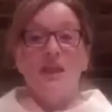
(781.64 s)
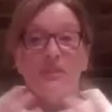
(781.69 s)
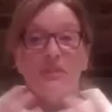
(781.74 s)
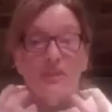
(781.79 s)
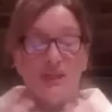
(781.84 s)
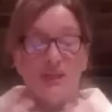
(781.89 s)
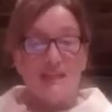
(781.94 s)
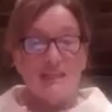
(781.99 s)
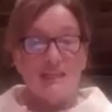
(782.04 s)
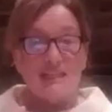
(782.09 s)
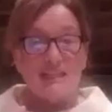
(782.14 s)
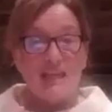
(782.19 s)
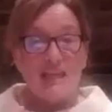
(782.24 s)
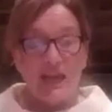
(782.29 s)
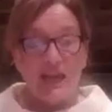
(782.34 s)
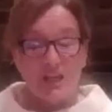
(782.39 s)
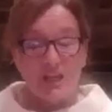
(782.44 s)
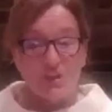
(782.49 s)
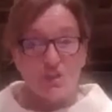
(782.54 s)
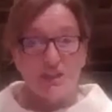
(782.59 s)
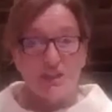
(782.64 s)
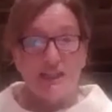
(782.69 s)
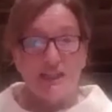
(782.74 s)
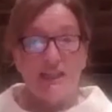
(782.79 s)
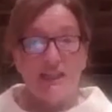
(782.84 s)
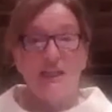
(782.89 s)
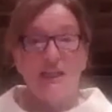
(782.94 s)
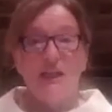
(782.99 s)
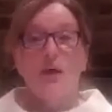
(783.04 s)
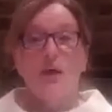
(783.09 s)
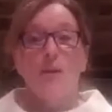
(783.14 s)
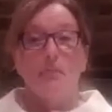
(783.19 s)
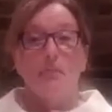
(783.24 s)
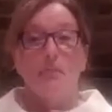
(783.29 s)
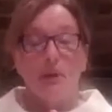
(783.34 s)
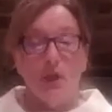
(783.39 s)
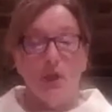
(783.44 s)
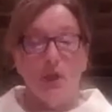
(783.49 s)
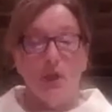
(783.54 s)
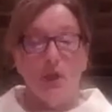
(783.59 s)
that is actually
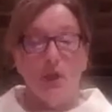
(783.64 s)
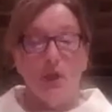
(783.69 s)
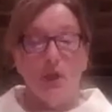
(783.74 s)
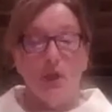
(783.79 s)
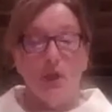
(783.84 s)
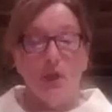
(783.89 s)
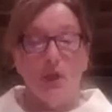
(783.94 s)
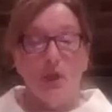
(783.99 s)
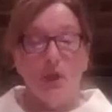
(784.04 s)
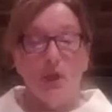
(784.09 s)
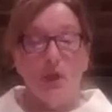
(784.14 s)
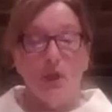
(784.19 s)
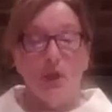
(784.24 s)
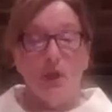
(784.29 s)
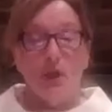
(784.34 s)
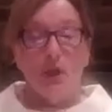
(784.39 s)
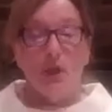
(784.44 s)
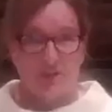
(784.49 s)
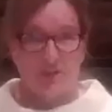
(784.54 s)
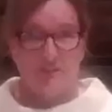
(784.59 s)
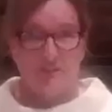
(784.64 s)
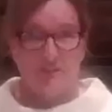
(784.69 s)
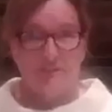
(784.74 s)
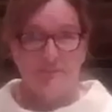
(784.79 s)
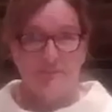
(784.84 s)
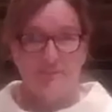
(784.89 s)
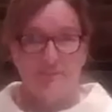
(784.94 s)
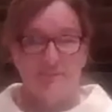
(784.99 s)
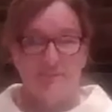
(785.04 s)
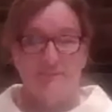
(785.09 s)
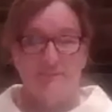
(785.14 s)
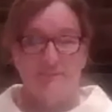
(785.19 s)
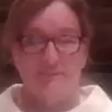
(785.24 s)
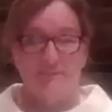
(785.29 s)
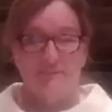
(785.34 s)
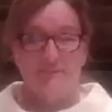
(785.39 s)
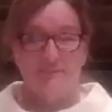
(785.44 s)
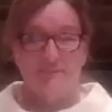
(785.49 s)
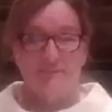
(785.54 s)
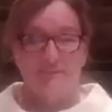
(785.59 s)
blurring the picture.
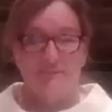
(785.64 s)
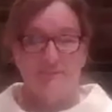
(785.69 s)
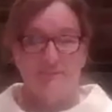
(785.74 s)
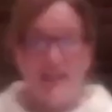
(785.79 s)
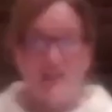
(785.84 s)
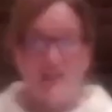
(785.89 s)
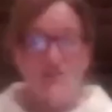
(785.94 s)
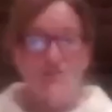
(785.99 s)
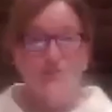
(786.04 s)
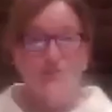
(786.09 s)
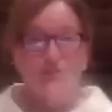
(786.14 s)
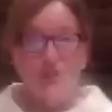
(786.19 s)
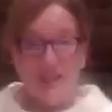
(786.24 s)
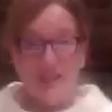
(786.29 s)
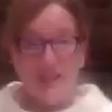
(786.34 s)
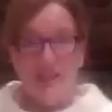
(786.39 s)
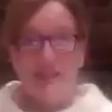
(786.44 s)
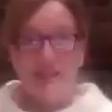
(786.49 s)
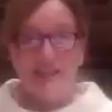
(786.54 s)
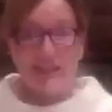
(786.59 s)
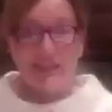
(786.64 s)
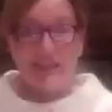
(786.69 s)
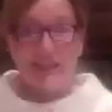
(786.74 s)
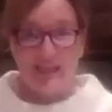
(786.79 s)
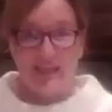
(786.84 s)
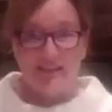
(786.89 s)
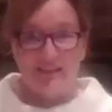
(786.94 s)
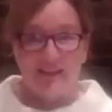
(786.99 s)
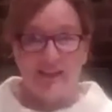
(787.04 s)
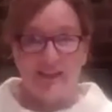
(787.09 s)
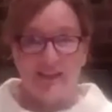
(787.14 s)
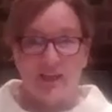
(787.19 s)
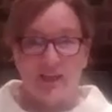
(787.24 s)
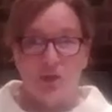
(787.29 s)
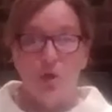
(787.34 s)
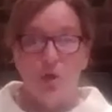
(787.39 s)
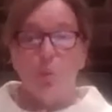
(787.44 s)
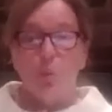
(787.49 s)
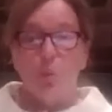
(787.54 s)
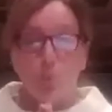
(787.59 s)
And that's really the key
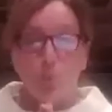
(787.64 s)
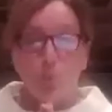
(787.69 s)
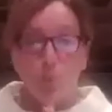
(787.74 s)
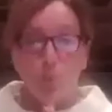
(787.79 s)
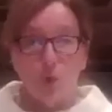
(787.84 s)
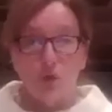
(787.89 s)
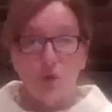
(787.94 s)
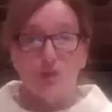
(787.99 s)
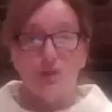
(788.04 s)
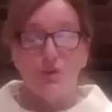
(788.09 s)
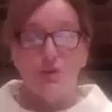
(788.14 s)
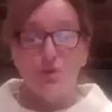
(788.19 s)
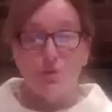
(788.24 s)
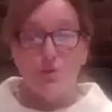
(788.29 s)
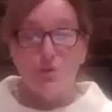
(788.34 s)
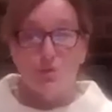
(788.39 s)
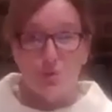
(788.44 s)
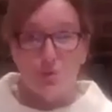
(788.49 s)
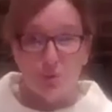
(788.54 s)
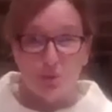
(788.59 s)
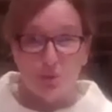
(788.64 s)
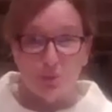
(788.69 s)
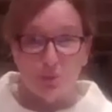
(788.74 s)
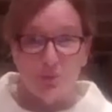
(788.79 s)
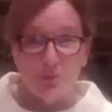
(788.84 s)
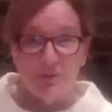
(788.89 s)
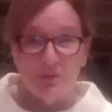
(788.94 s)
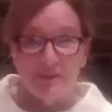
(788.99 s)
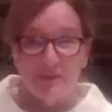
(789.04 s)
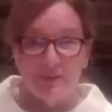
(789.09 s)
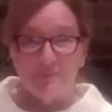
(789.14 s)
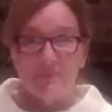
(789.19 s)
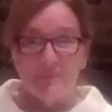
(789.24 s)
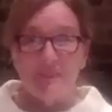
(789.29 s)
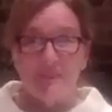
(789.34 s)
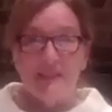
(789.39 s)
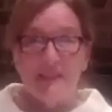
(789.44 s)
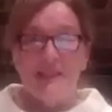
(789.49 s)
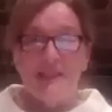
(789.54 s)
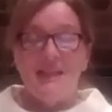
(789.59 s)
thing. What can you do
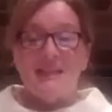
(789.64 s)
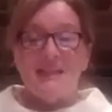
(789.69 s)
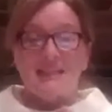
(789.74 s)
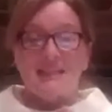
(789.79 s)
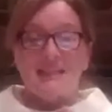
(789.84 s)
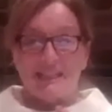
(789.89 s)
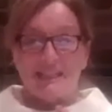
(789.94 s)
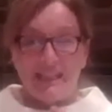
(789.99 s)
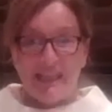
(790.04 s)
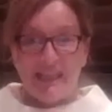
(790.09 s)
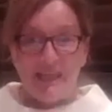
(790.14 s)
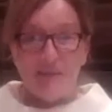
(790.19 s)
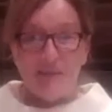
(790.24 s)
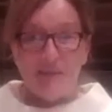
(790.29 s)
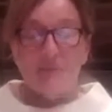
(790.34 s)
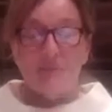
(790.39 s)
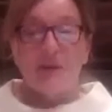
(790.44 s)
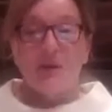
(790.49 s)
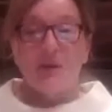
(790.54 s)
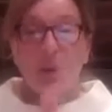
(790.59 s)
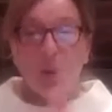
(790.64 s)
to keep